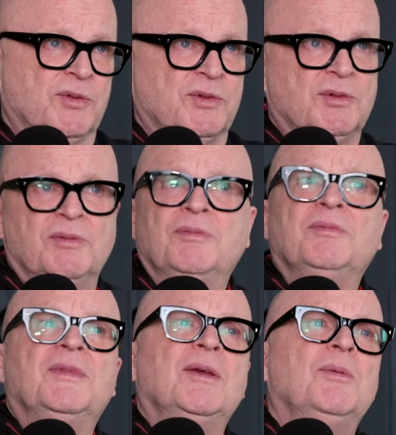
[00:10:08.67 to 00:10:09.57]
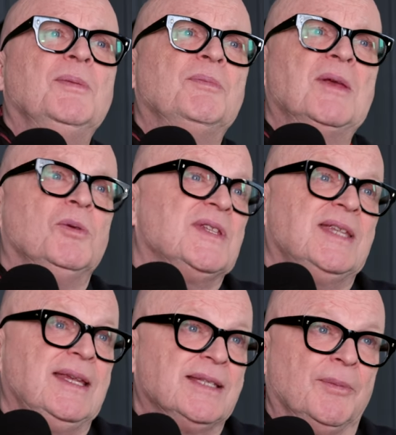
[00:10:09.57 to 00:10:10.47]
or they will
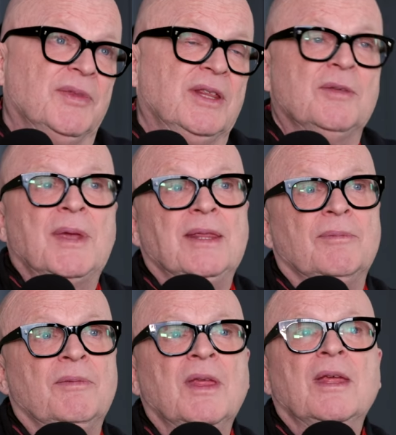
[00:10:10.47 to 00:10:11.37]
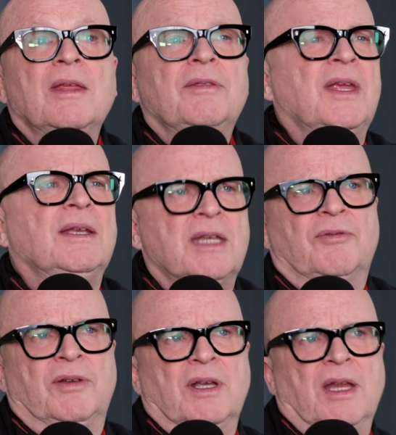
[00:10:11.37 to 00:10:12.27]
see something that make them think
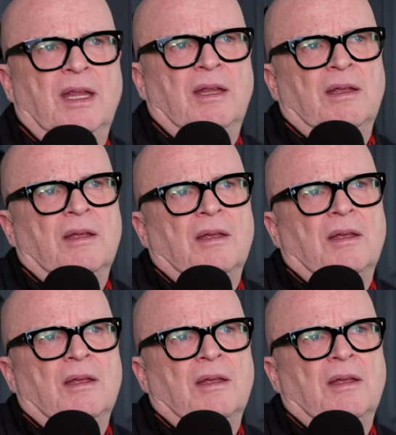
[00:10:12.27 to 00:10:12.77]
differently